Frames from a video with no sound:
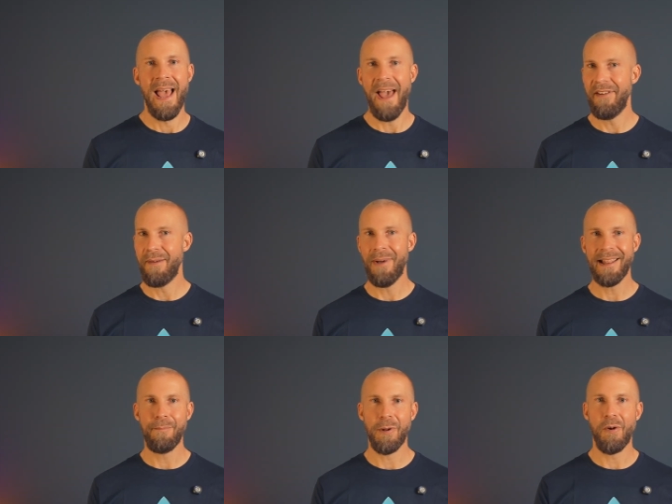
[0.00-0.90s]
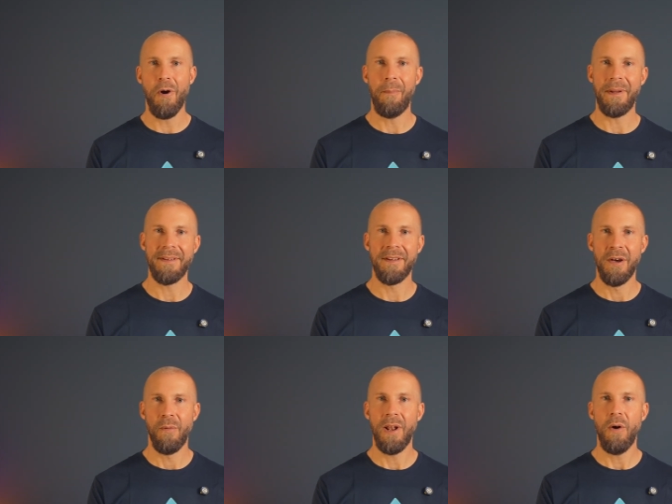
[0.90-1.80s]
Having multiple copies
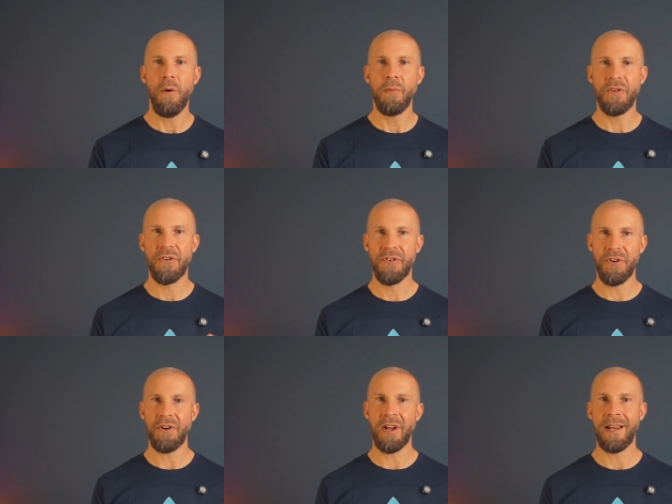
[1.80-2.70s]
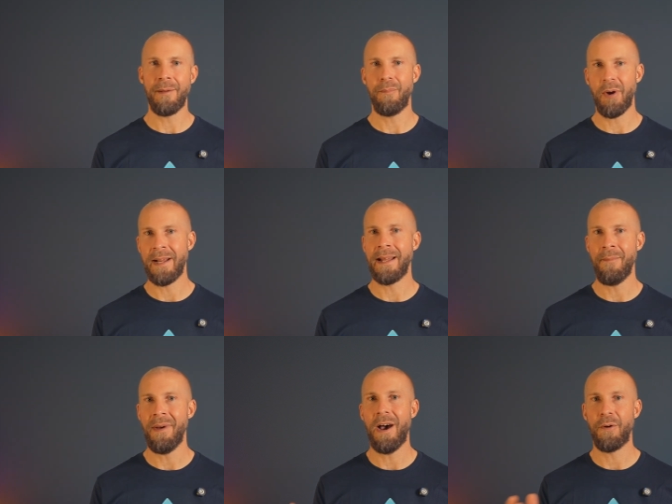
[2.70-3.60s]
will almost certainly bring
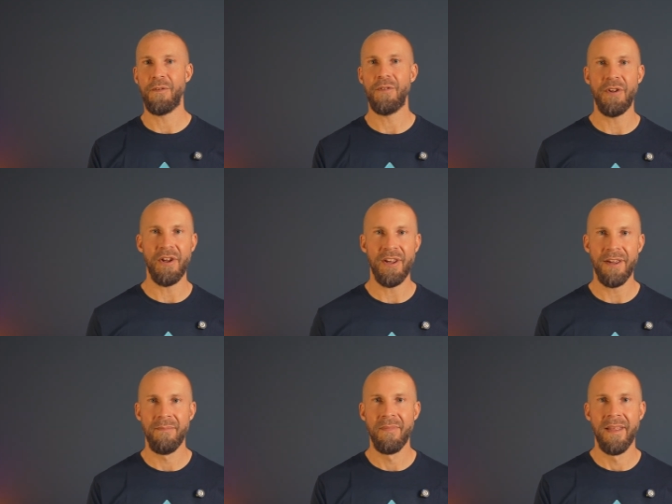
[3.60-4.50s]
them out of sync.